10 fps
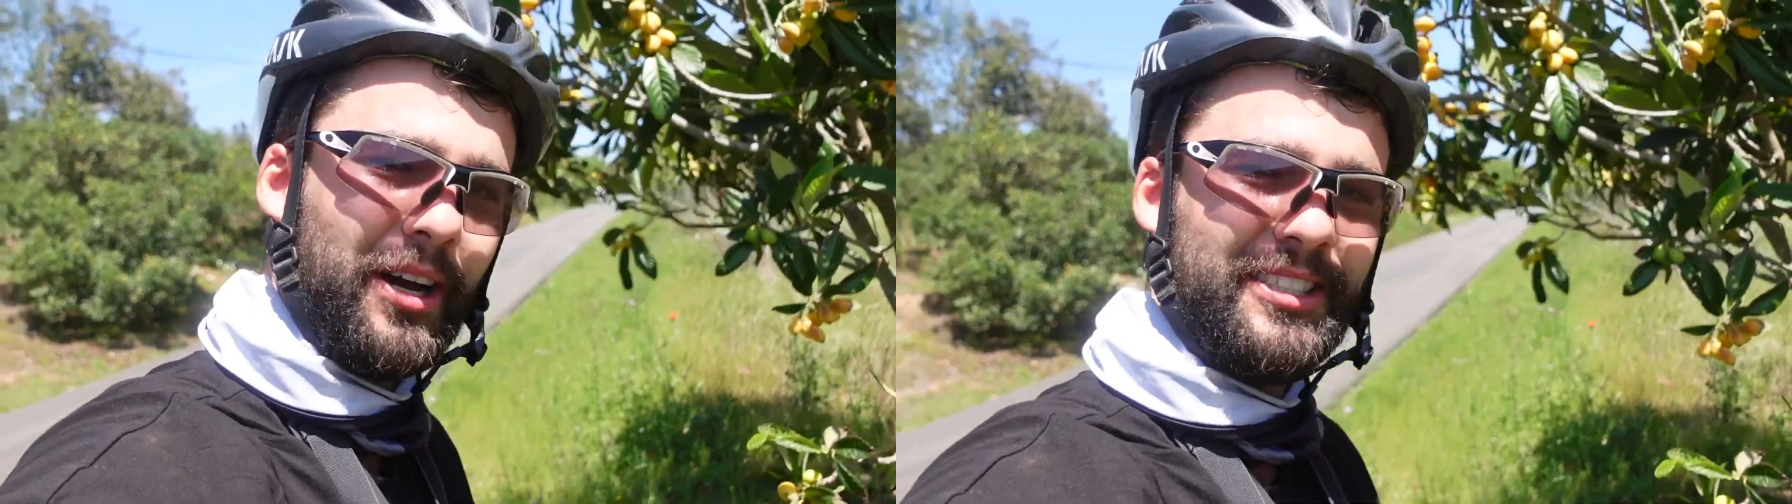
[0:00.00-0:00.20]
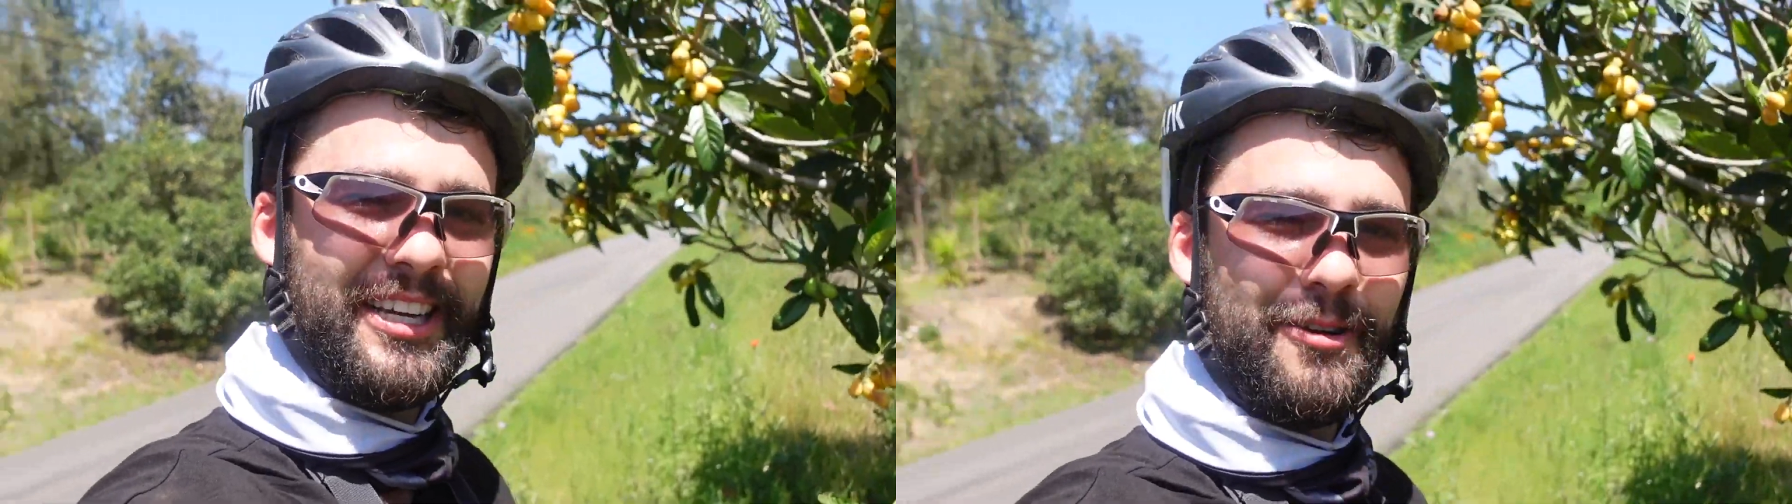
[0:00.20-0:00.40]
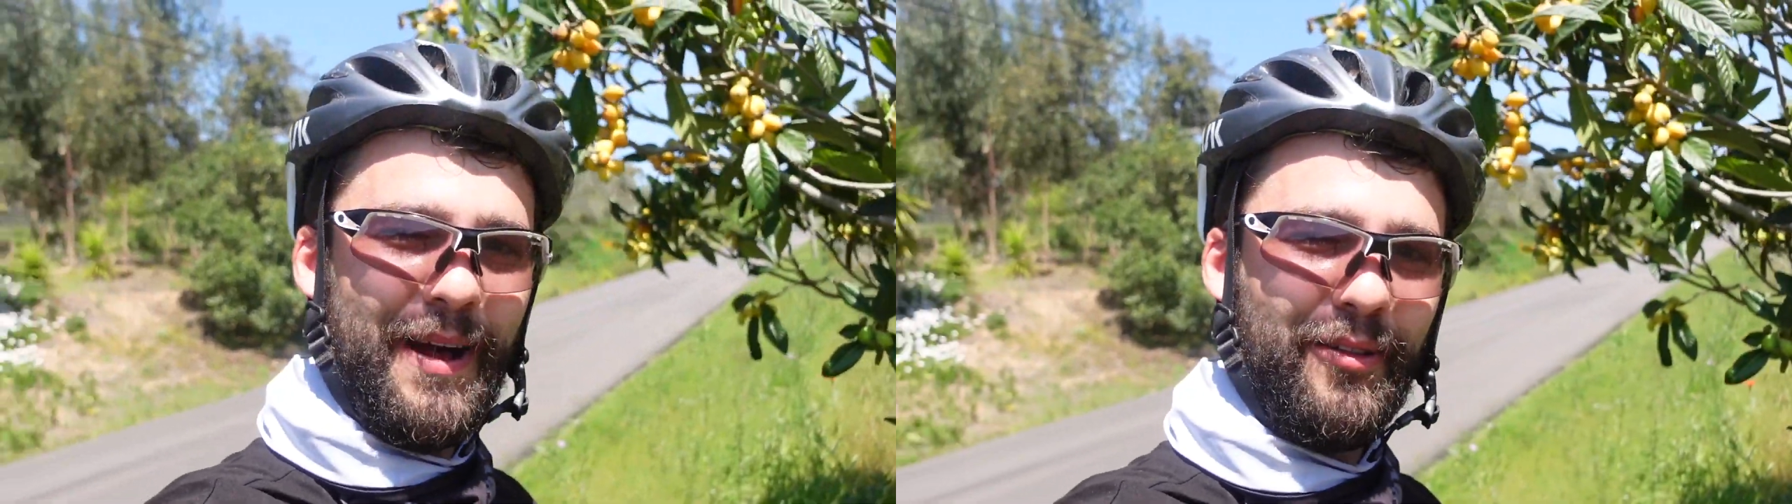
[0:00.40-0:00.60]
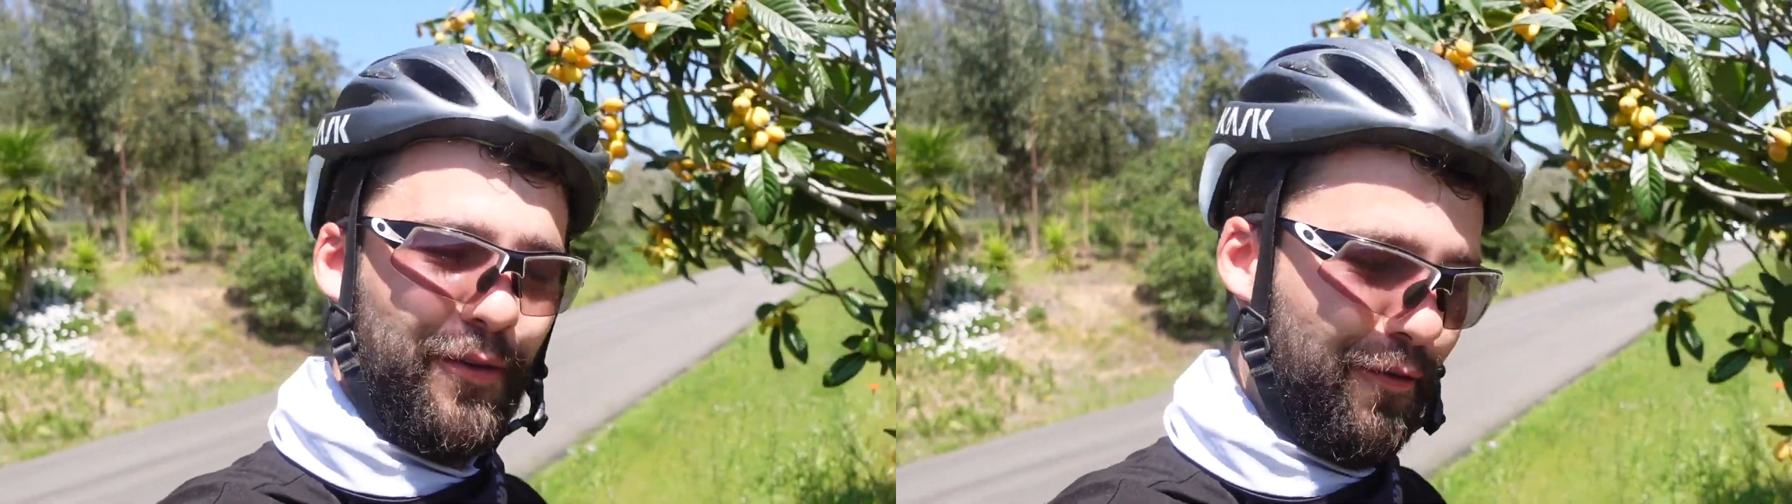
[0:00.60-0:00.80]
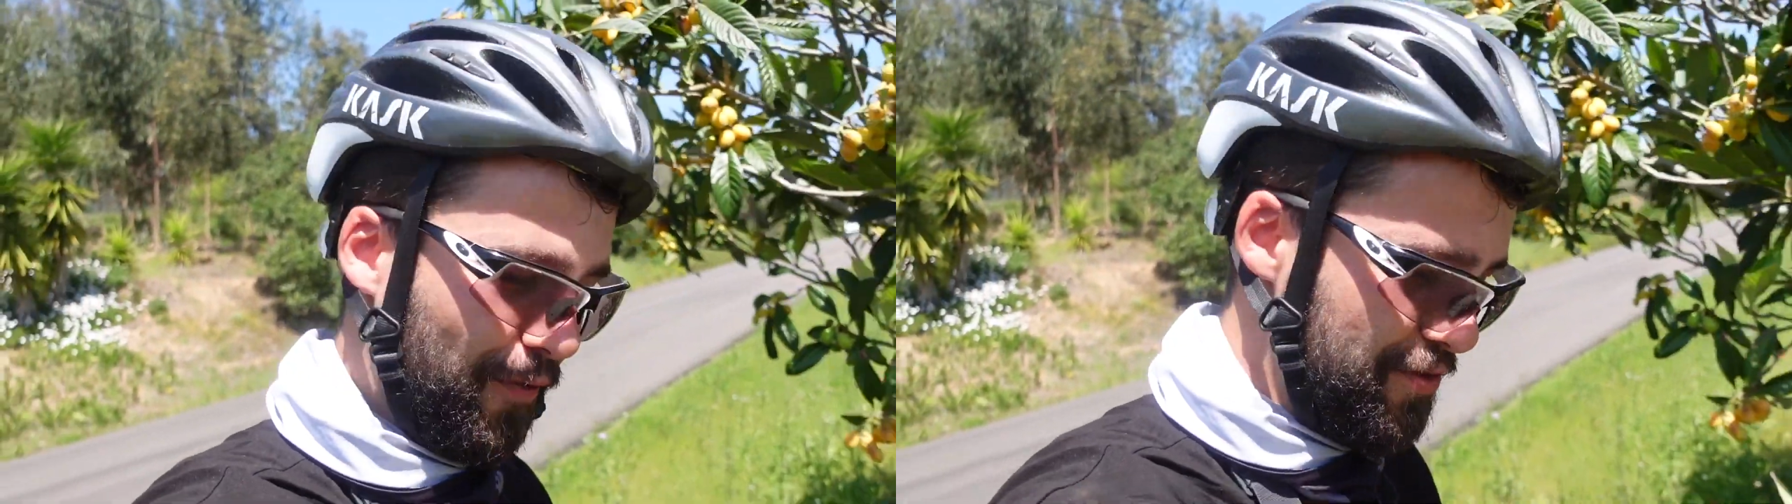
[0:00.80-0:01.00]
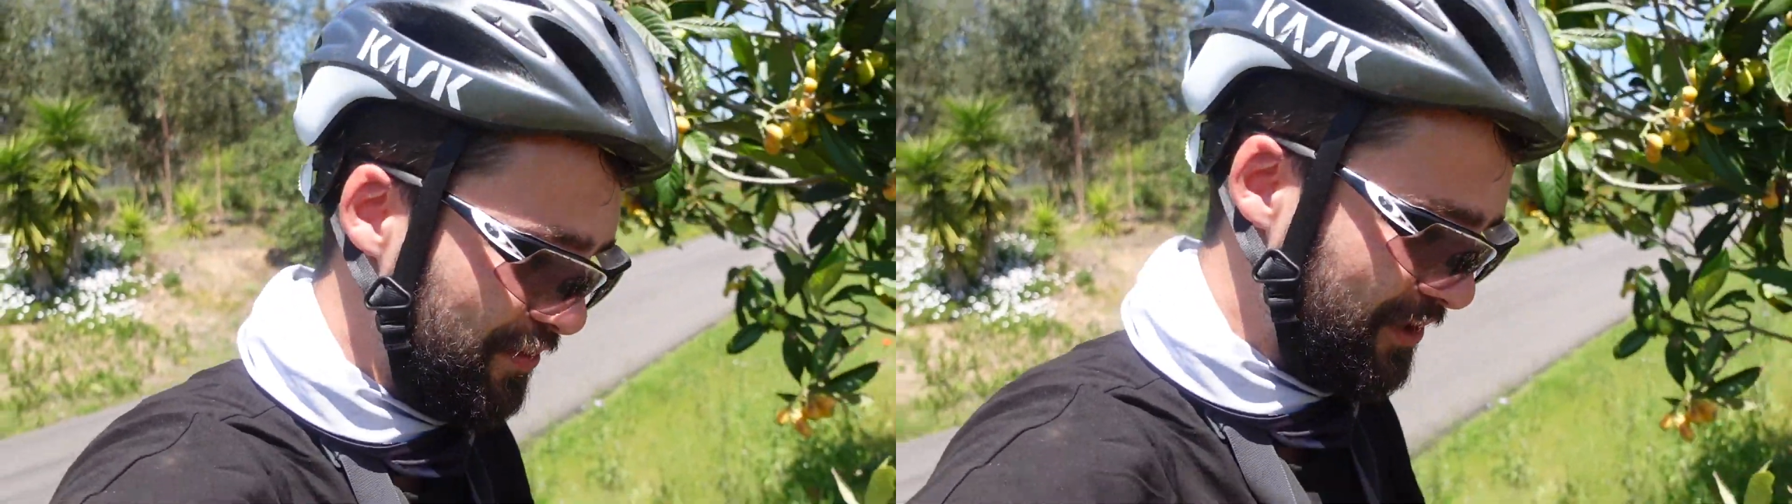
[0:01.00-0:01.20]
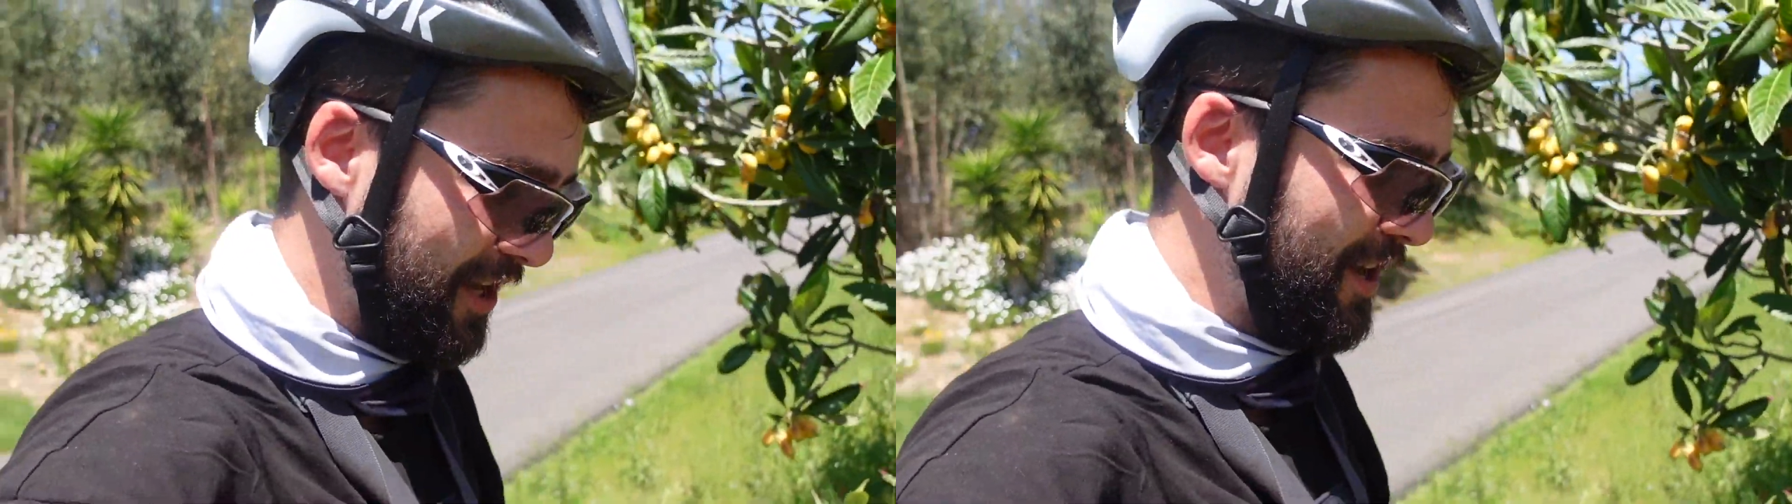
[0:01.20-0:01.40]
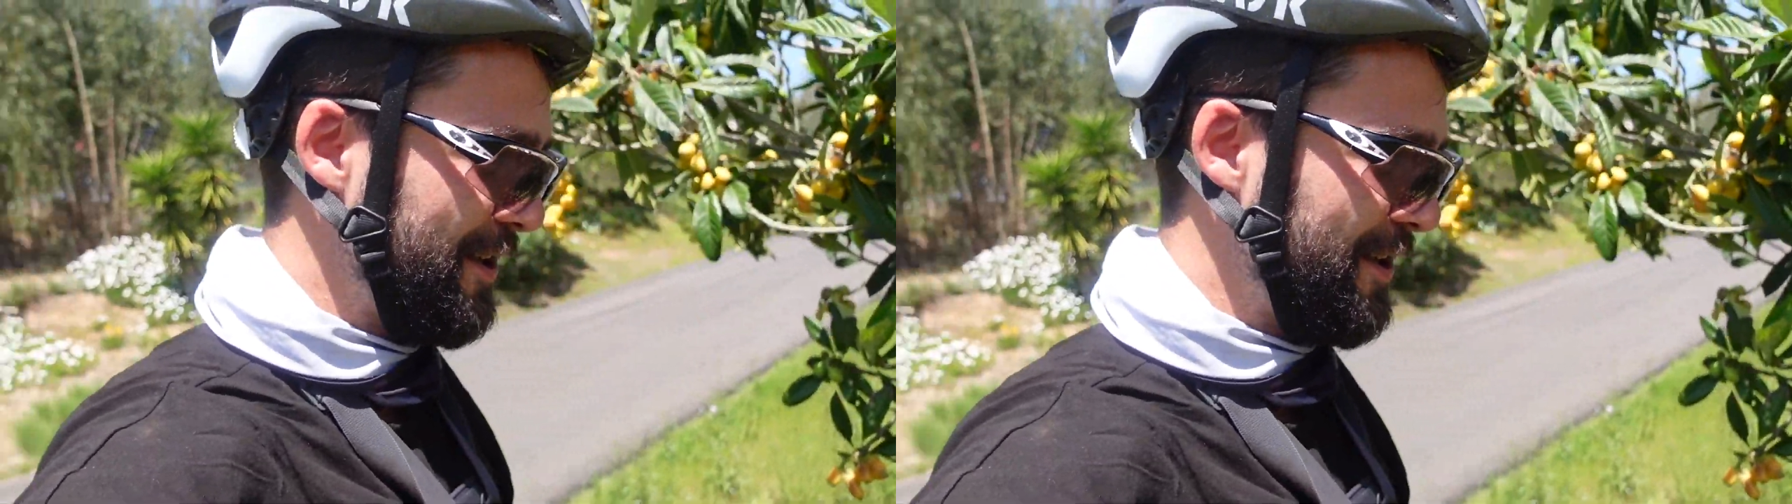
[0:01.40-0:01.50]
I said about the fruit